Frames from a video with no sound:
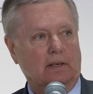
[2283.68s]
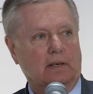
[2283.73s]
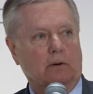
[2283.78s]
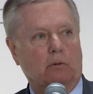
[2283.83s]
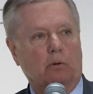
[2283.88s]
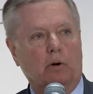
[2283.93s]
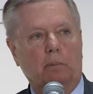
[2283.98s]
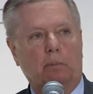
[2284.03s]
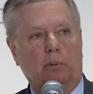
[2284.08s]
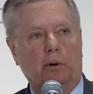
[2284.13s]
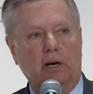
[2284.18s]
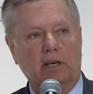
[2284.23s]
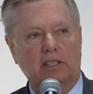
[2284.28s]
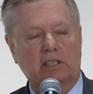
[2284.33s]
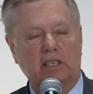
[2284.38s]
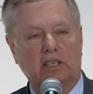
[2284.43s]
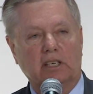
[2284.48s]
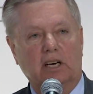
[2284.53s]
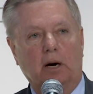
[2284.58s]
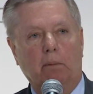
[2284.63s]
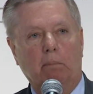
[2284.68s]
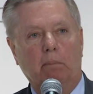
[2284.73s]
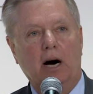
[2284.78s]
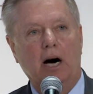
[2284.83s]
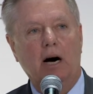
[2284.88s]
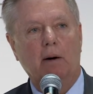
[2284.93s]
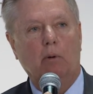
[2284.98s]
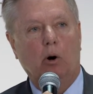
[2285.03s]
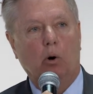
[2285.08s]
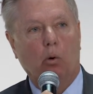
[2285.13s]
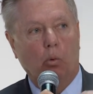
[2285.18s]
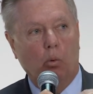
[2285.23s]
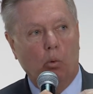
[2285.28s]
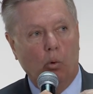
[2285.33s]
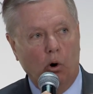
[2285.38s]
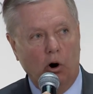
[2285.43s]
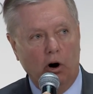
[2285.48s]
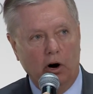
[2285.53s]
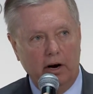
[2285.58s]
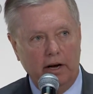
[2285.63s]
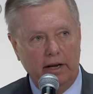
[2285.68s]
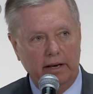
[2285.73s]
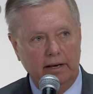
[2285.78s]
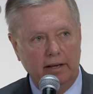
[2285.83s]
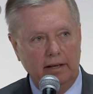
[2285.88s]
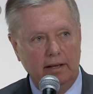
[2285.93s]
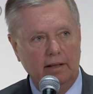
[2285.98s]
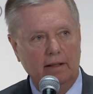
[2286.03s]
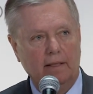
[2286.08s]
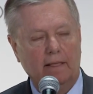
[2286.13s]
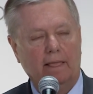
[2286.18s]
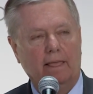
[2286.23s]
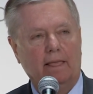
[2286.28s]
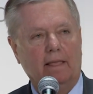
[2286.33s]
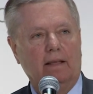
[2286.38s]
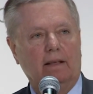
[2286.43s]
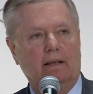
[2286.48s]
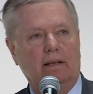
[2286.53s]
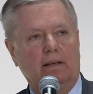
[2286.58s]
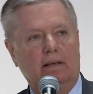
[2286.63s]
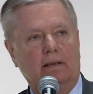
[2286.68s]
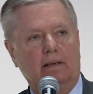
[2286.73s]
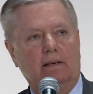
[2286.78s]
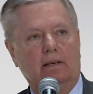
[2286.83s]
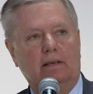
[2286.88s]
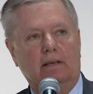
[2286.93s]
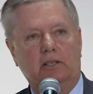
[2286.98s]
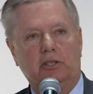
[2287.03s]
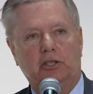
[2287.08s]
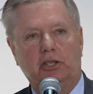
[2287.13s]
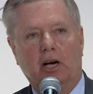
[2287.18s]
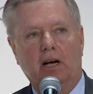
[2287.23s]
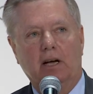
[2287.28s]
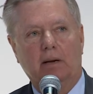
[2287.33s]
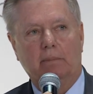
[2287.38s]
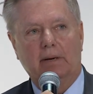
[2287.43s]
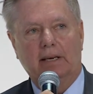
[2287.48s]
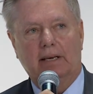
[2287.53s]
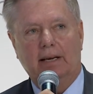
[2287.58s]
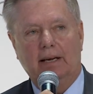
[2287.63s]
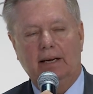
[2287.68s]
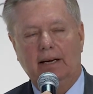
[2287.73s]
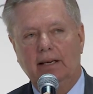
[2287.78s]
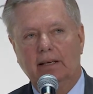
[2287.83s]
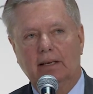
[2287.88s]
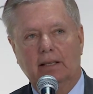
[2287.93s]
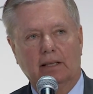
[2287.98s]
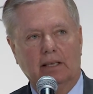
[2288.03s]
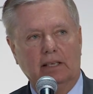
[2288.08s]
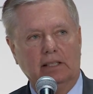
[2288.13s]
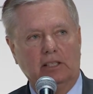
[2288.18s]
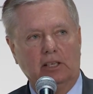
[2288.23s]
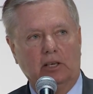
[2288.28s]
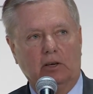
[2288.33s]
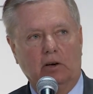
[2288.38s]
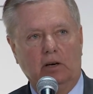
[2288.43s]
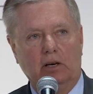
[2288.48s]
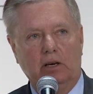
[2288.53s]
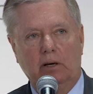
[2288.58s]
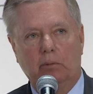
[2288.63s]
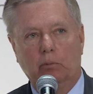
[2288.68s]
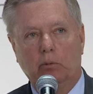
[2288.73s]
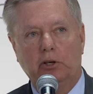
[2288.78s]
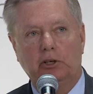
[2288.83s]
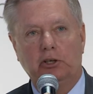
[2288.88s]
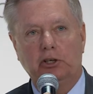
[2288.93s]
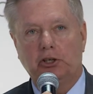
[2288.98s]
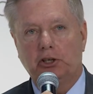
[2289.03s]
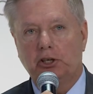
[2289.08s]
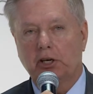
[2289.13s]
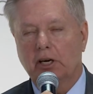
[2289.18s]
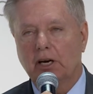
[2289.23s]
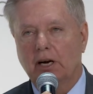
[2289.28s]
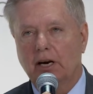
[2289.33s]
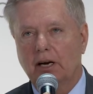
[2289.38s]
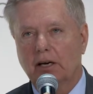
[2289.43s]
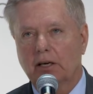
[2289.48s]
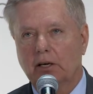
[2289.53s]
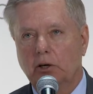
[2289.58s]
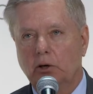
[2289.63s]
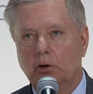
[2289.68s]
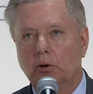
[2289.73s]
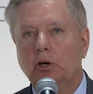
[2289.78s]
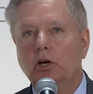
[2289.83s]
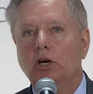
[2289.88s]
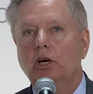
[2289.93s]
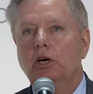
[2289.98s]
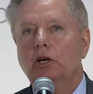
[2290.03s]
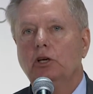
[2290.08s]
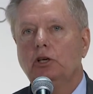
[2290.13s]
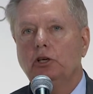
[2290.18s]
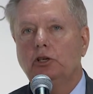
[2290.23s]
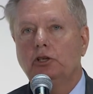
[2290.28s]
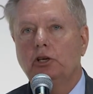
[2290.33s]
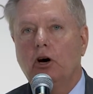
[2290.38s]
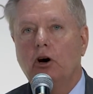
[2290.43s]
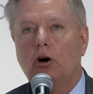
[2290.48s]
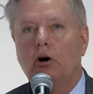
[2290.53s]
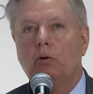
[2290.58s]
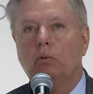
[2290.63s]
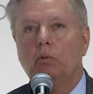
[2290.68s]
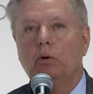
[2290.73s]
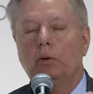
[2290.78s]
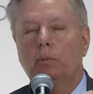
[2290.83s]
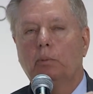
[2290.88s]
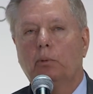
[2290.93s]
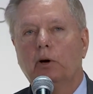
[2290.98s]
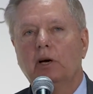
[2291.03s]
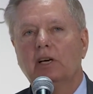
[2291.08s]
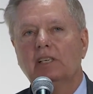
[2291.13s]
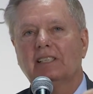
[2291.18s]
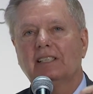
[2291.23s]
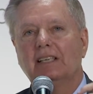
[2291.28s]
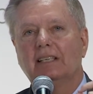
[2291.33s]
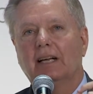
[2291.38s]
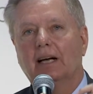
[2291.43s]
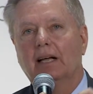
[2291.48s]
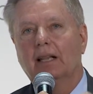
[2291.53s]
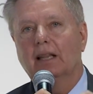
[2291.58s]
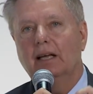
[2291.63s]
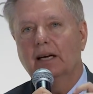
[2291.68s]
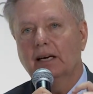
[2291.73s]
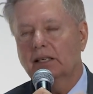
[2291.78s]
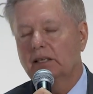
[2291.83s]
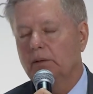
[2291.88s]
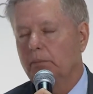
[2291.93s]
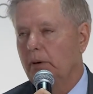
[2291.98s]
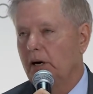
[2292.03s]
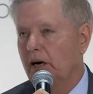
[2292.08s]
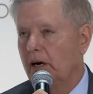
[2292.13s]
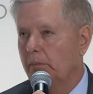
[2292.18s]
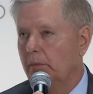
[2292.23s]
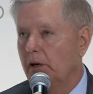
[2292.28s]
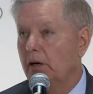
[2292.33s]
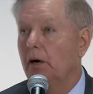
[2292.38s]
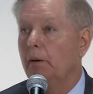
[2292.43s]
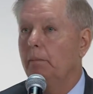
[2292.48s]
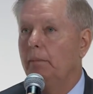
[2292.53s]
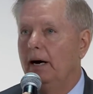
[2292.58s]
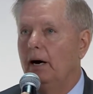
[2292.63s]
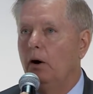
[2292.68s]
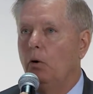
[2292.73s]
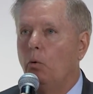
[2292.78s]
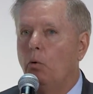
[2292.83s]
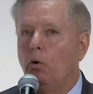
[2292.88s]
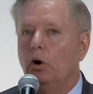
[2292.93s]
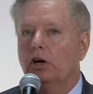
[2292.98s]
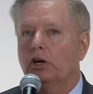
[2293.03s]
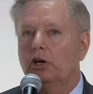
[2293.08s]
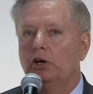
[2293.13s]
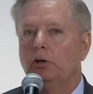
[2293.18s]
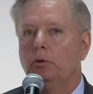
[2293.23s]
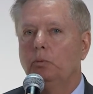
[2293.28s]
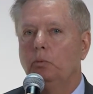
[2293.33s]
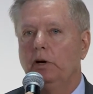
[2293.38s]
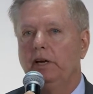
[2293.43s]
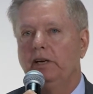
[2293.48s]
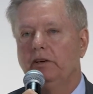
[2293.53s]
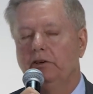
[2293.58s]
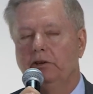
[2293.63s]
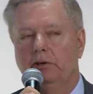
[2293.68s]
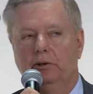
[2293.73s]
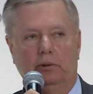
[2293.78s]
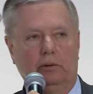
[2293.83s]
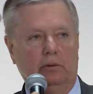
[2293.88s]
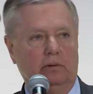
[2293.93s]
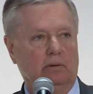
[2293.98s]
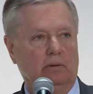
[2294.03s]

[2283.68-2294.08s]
When President Obama won, John McCain and Lindsey Graham went to Chicago to talk with President-elect Obama about what could we do.